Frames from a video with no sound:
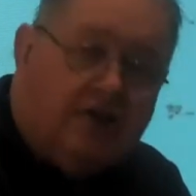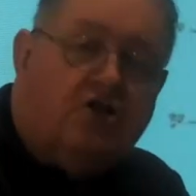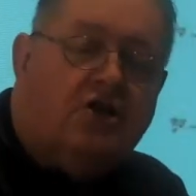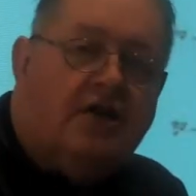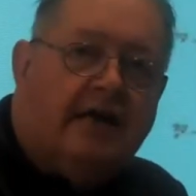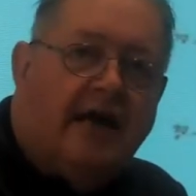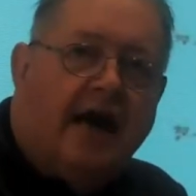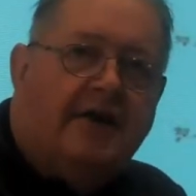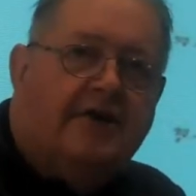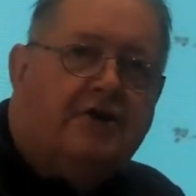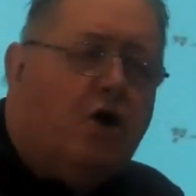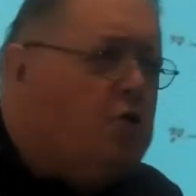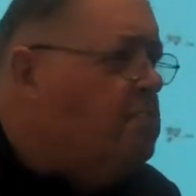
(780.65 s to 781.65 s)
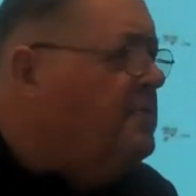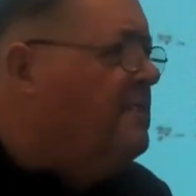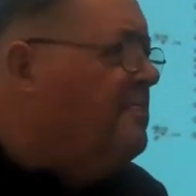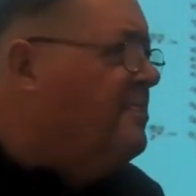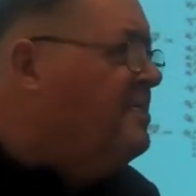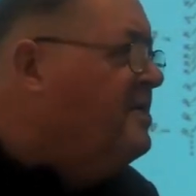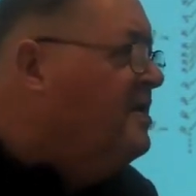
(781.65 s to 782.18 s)
actually an
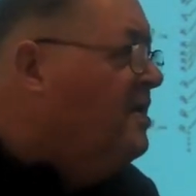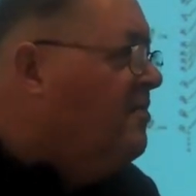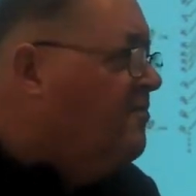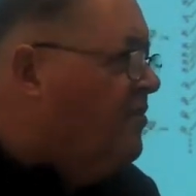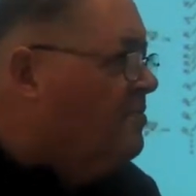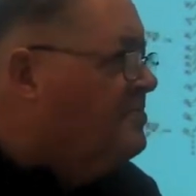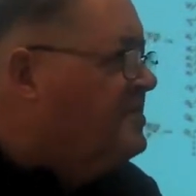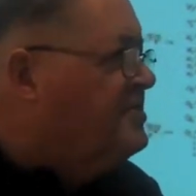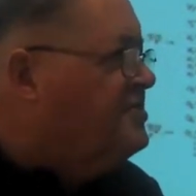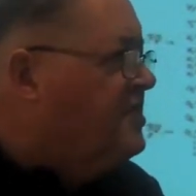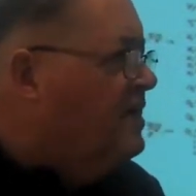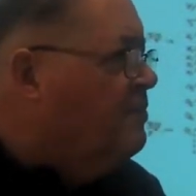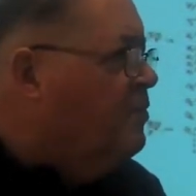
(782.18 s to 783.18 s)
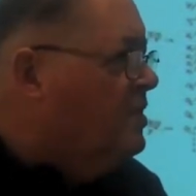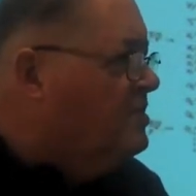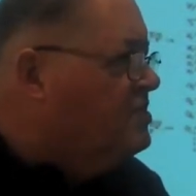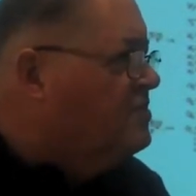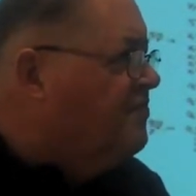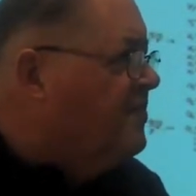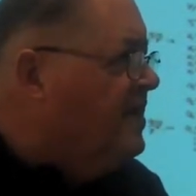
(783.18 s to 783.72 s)
atomium from the same
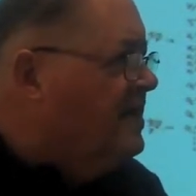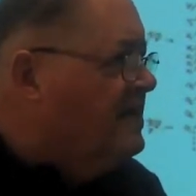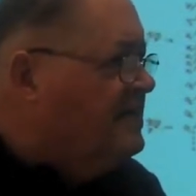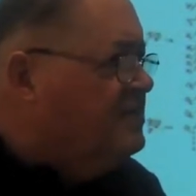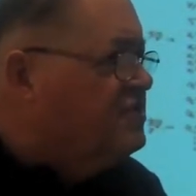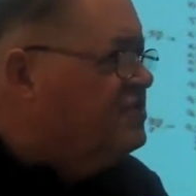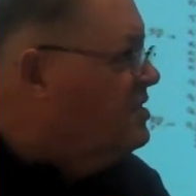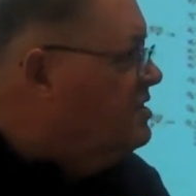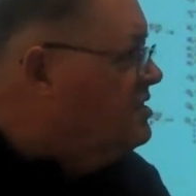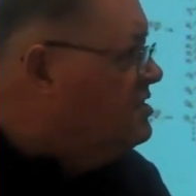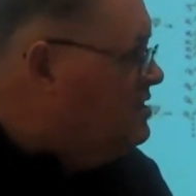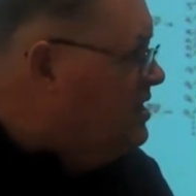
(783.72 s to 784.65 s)
World's Fair is still,